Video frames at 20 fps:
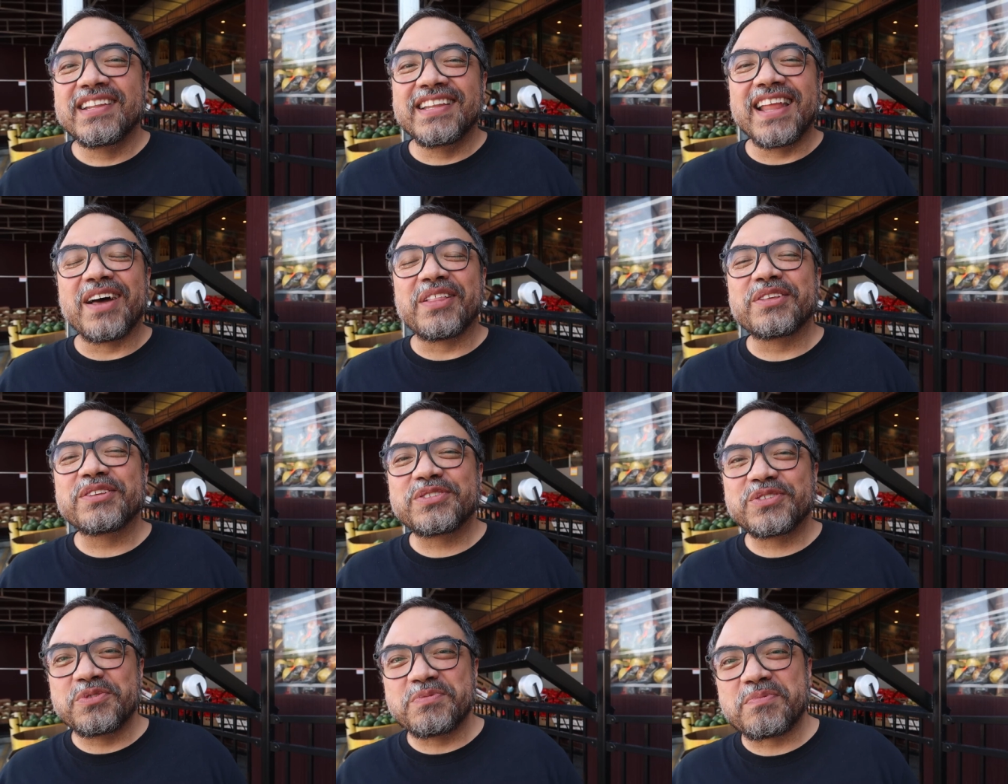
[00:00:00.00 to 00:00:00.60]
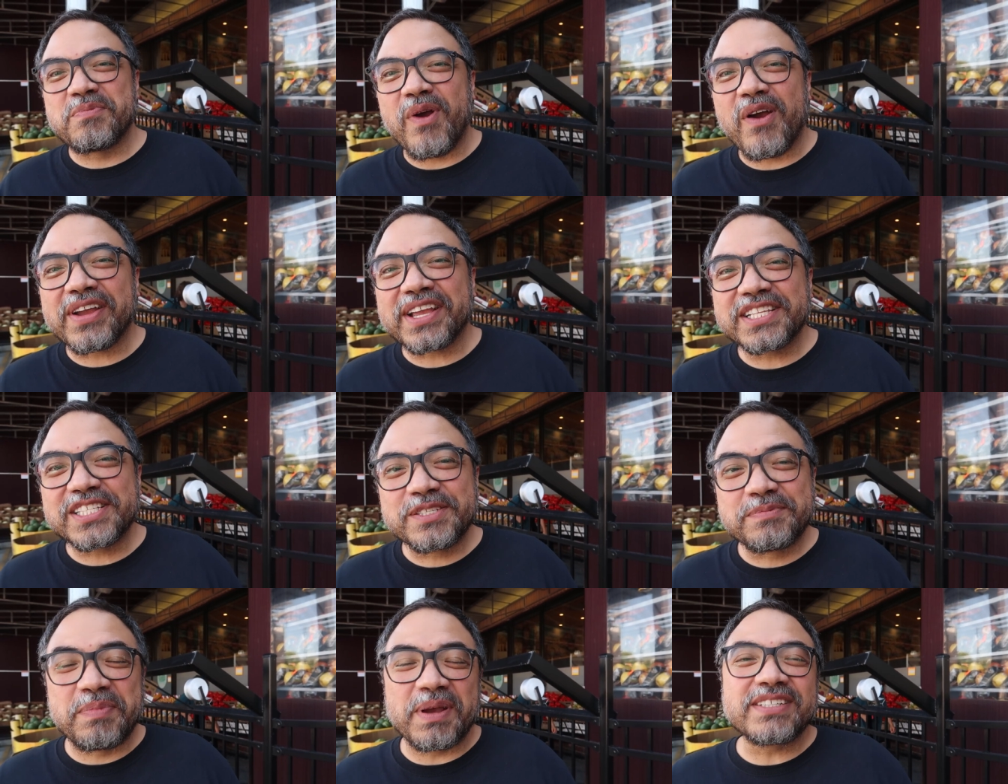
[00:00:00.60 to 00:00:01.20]
Now this
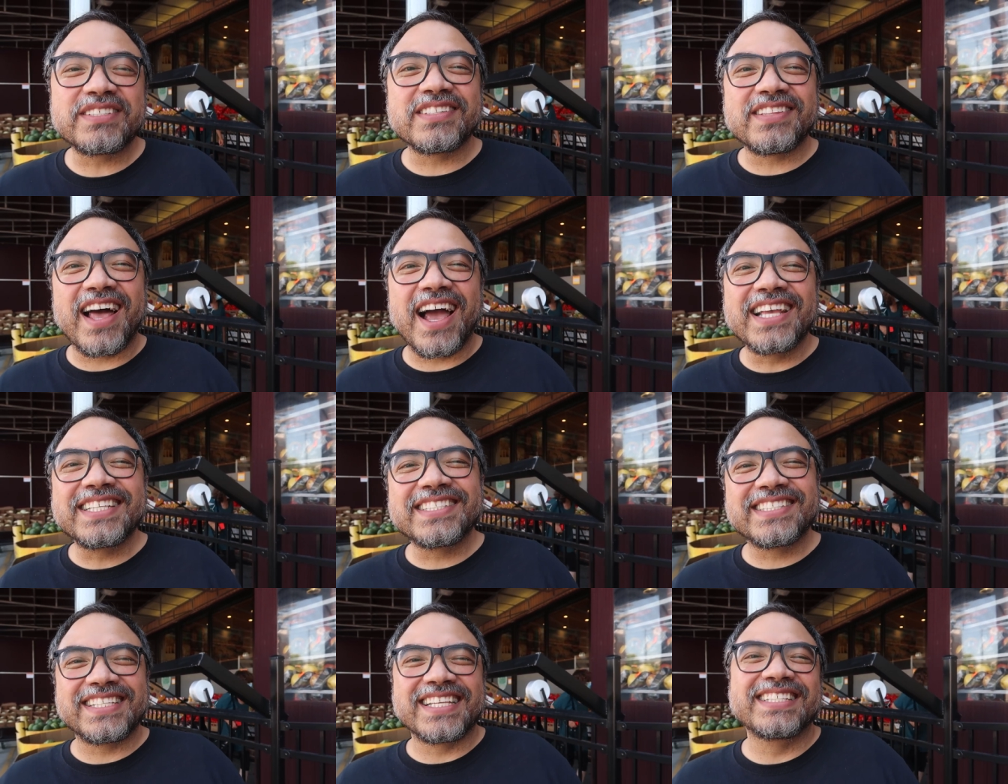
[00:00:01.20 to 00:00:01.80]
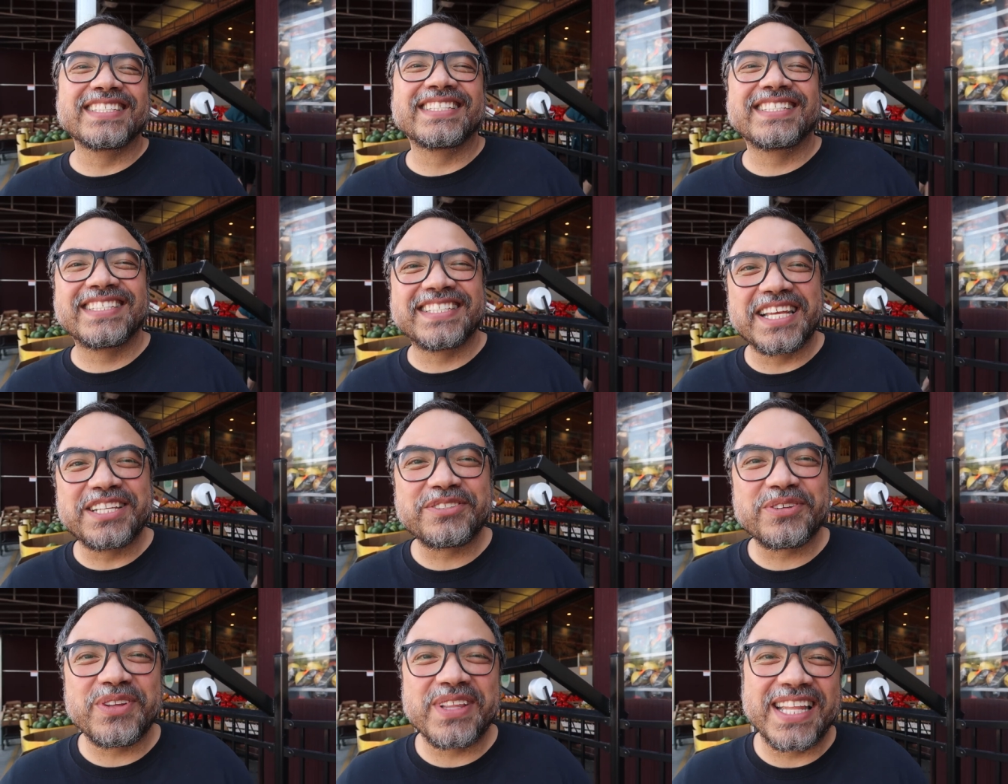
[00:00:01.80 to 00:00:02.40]
supermarket specializes in
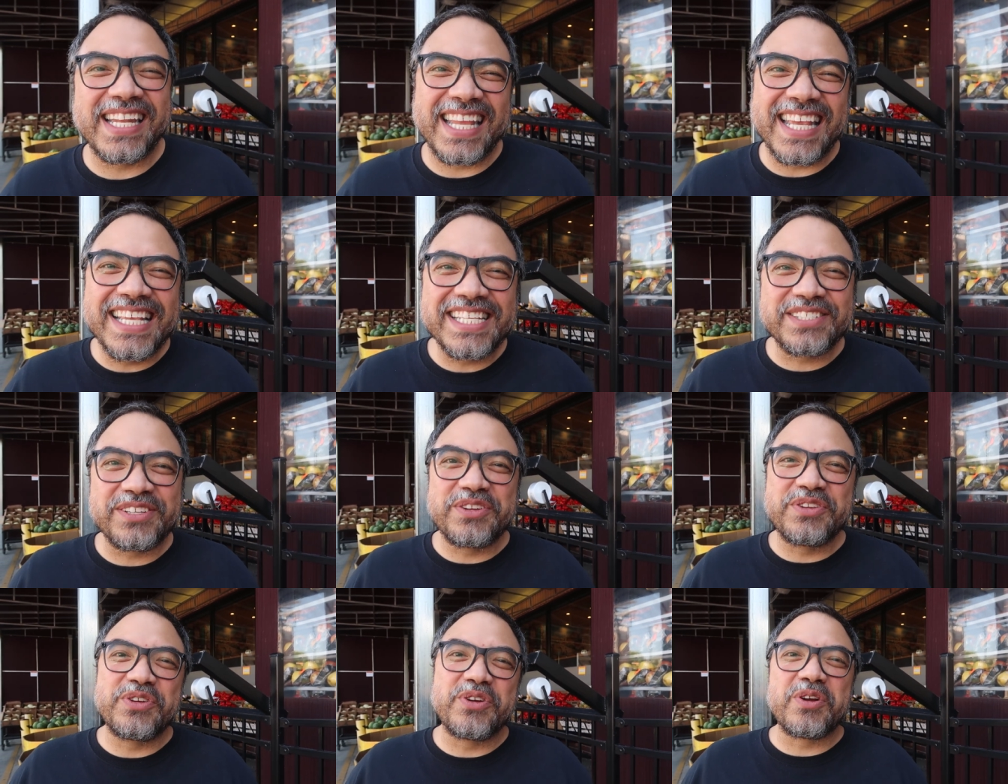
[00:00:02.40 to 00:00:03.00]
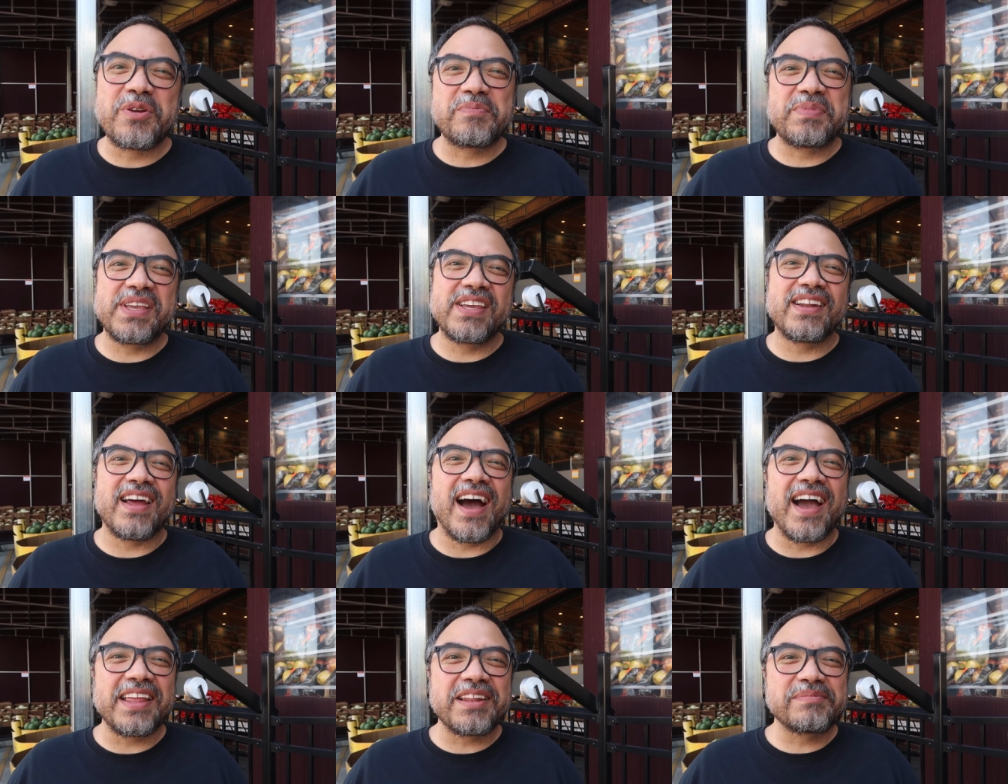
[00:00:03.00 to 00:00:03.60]
Central and Eastern
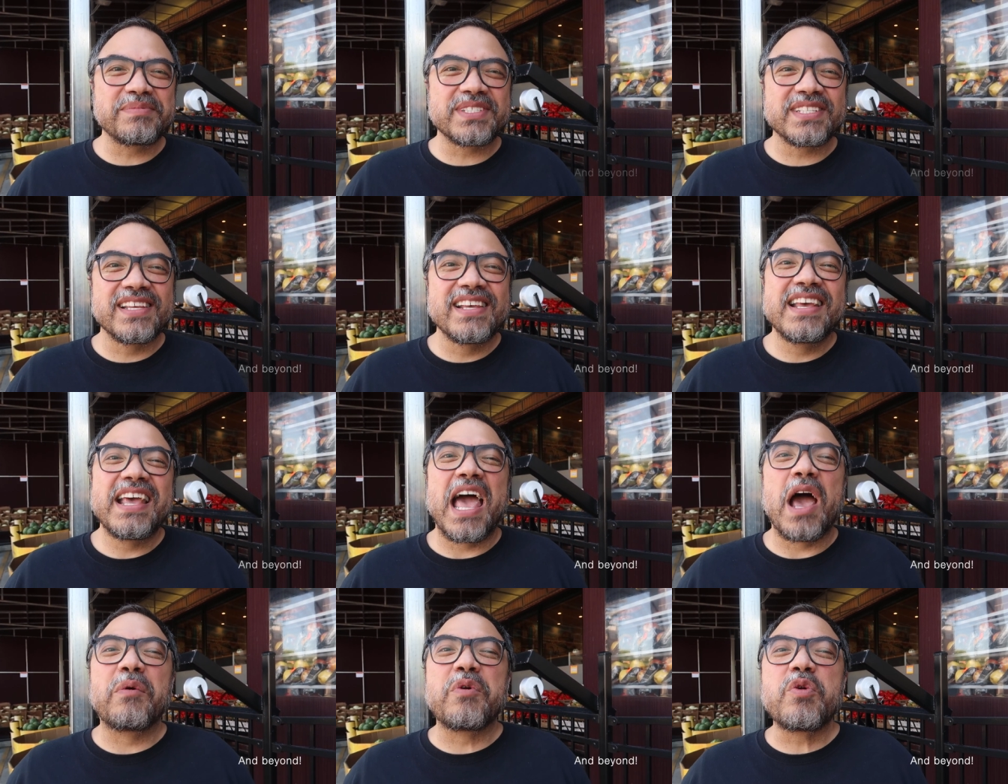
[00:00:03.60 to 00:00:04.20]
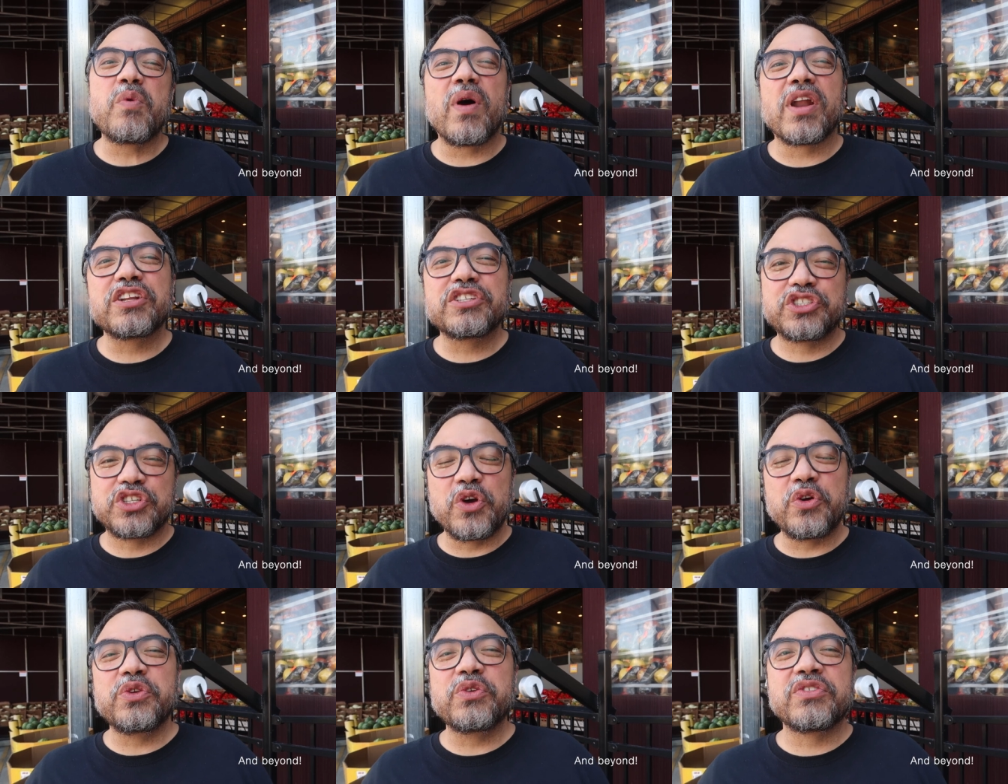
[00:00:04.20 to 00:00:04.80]
European items and we wanna
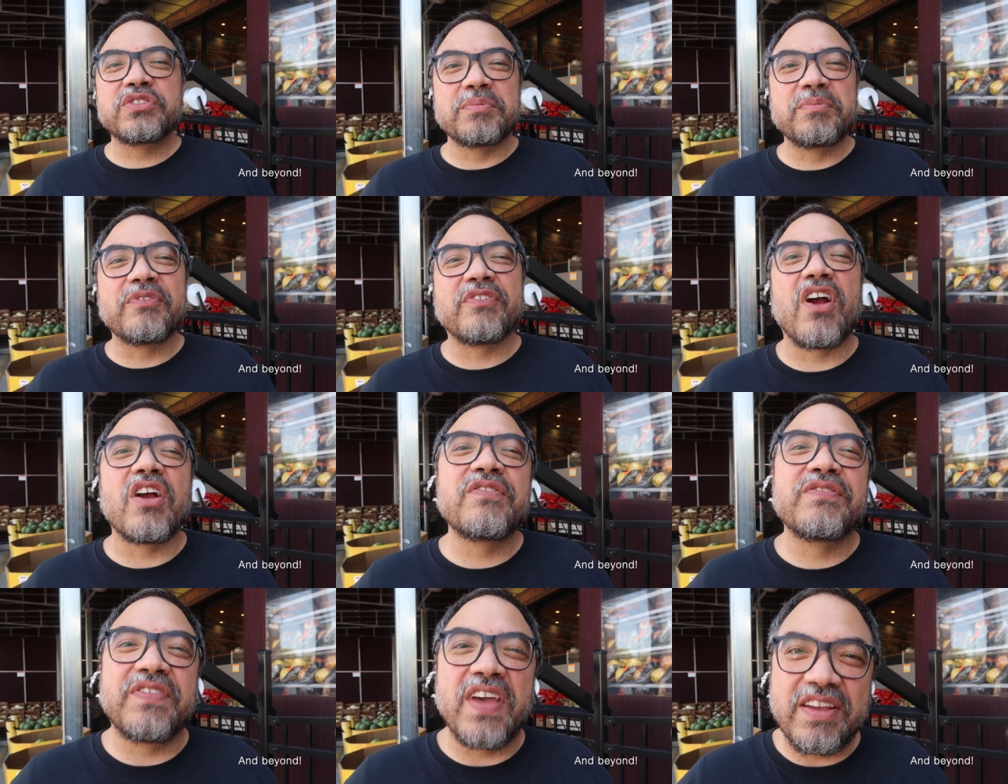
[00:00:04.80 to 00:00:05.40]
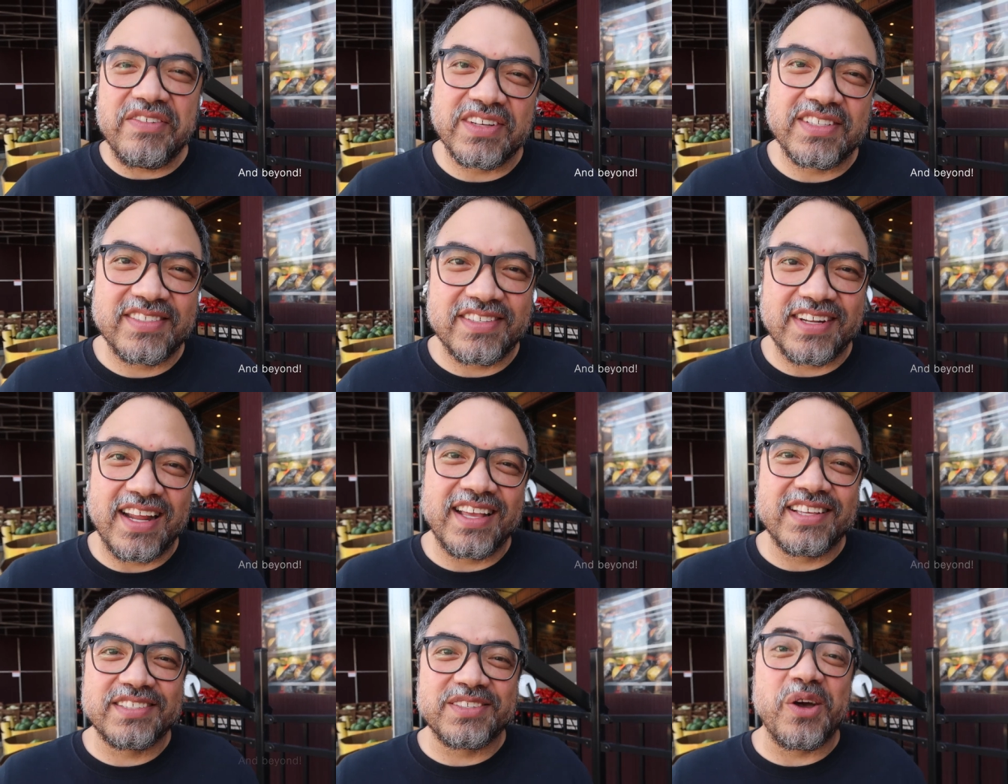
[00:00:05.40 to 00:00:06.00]
show you some of our favorites
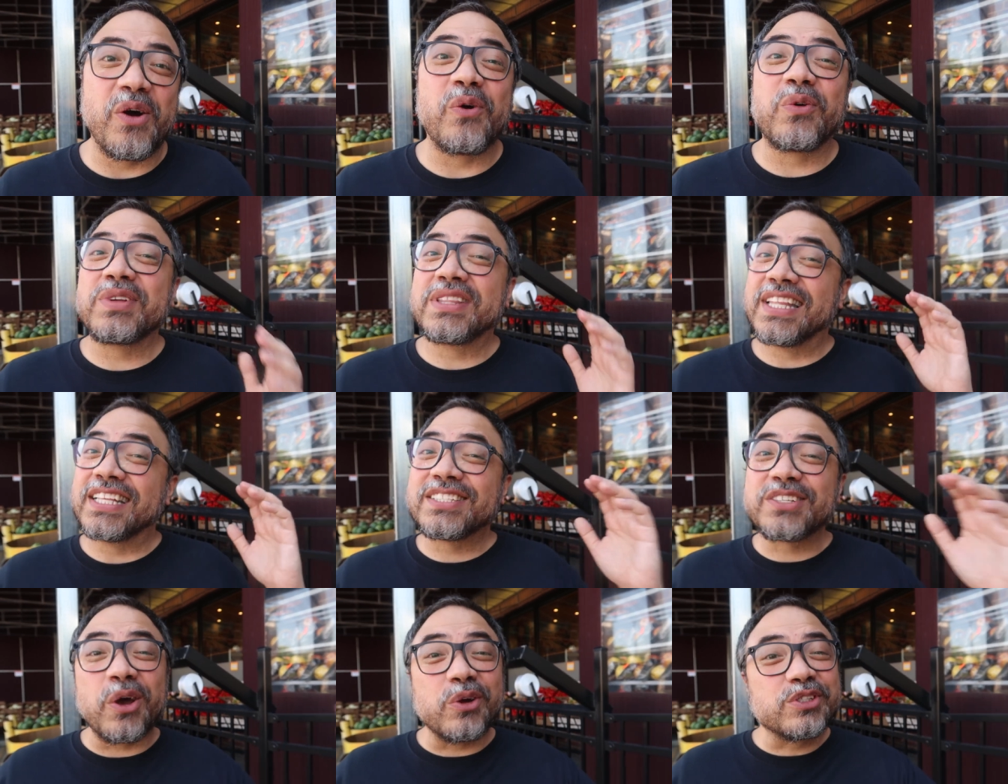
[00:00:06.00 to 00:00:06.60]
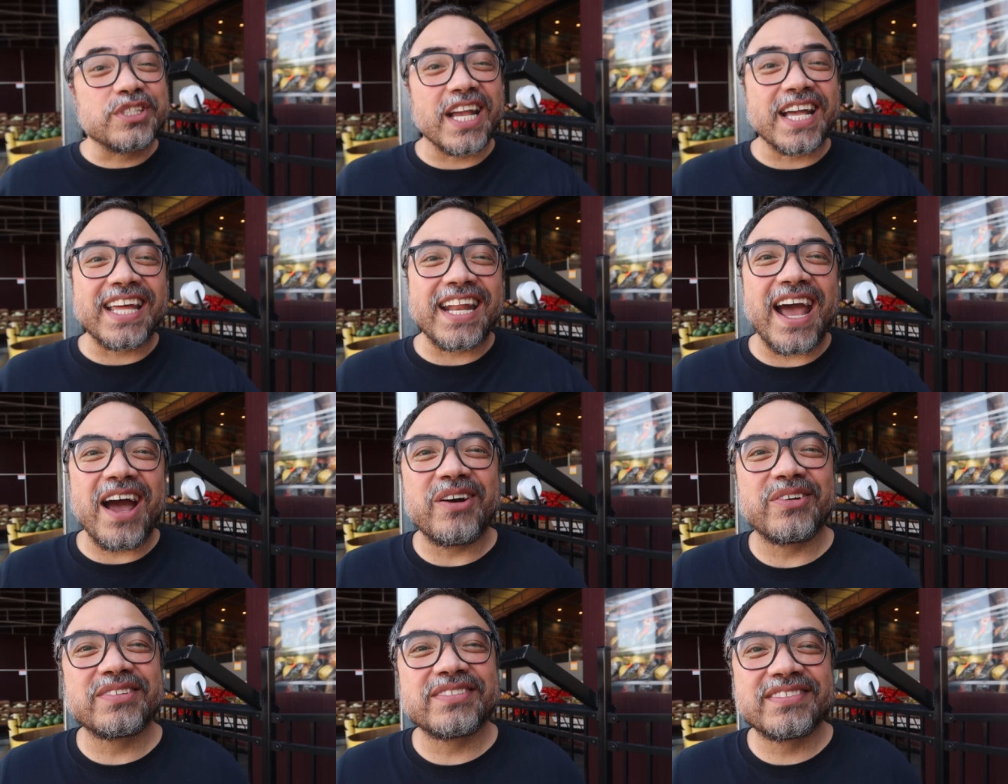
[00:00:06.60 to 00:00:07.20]
today. So let's go check it
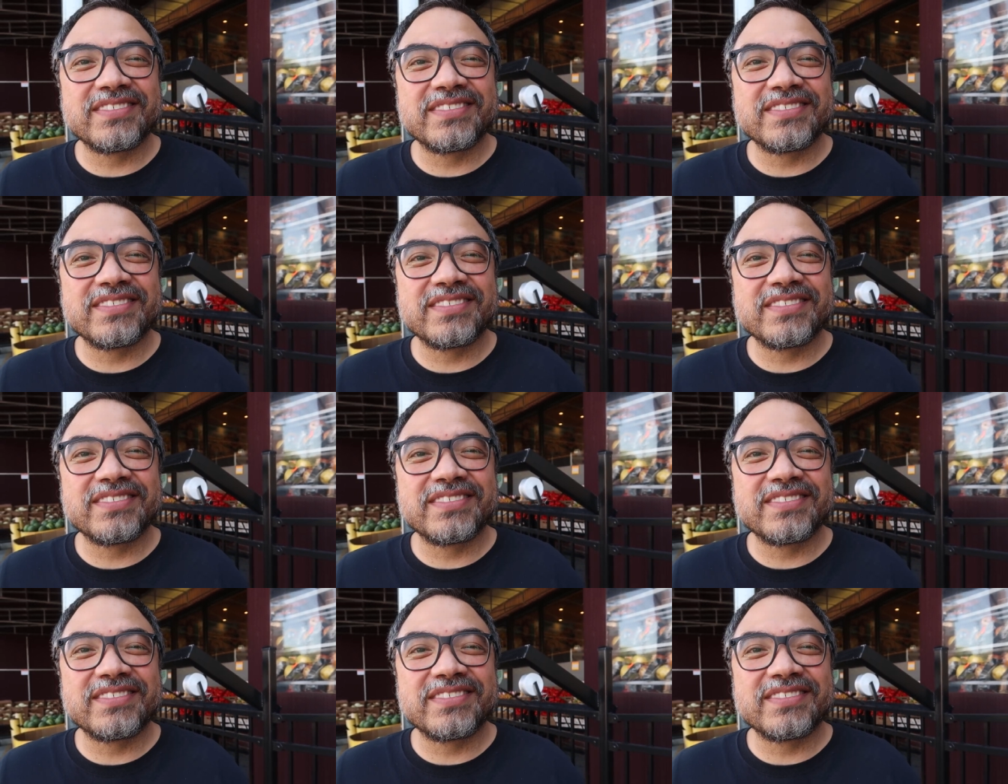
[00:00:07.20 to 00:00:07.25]
out. You